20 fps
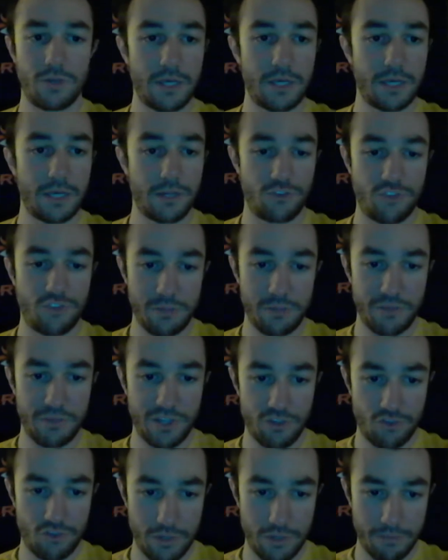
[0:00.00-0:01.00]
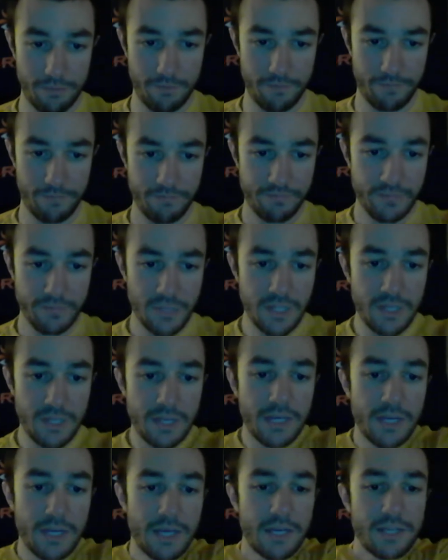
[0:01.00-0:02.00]
championship.
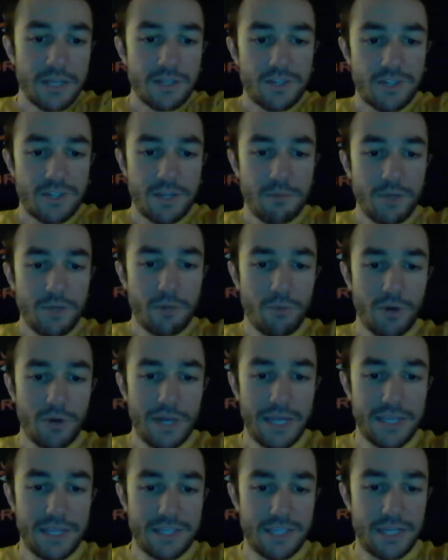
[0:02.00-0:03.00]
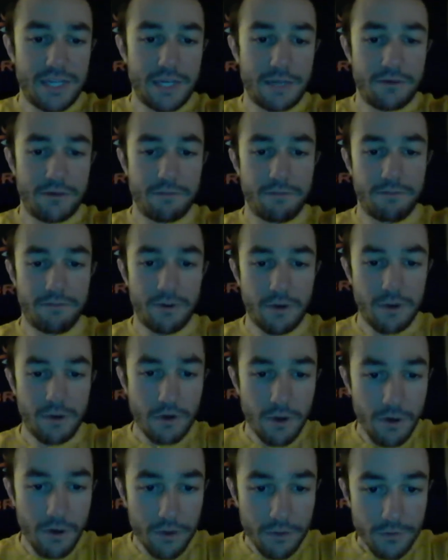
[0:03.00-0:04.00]
Tip number 18,
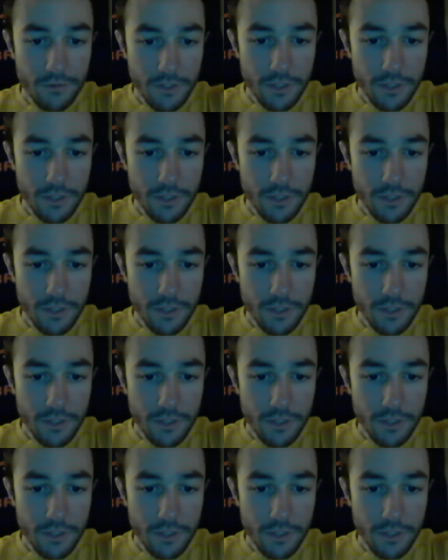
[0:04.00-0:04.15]
focus